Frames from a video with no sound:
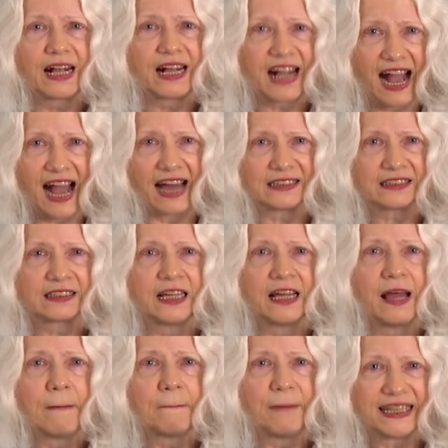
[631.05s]
CART
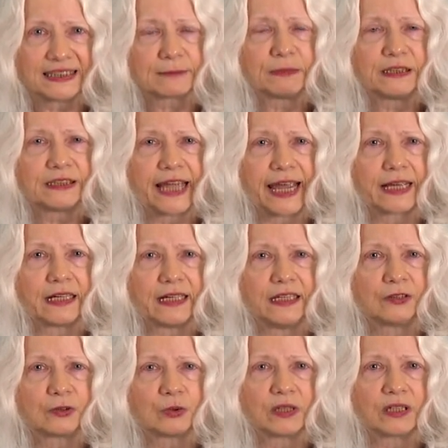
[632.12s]
must be taken
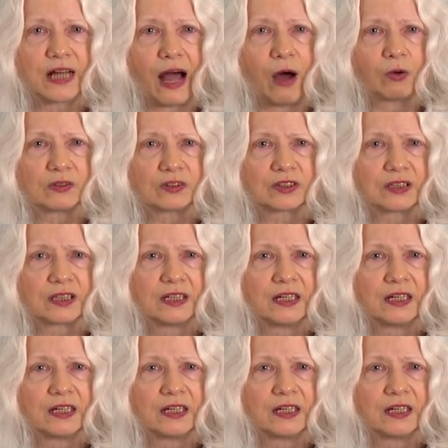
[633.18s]
into account.